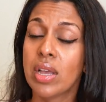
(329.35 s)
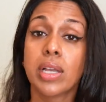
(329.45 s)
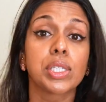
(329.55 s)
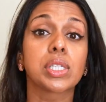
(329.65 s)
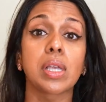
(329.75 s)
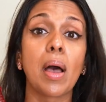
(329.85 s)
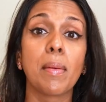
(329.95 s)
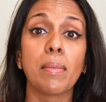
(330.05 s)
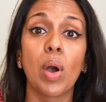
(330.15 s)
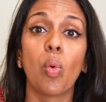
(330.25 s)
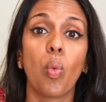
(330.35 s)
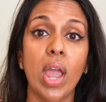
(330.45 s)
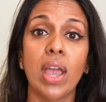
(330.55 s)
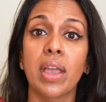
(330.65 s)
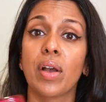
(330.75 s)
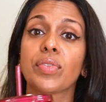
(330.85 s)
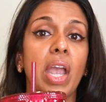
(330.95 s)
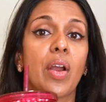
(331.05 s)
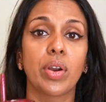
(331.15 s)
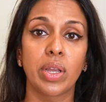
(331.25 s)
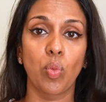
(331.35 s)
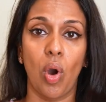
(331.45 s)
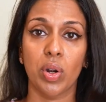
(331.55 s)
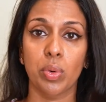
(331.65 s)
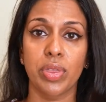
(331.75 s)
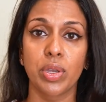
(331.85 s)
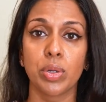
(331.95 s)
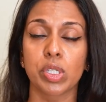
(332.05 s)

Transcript: some way of carrying water with you,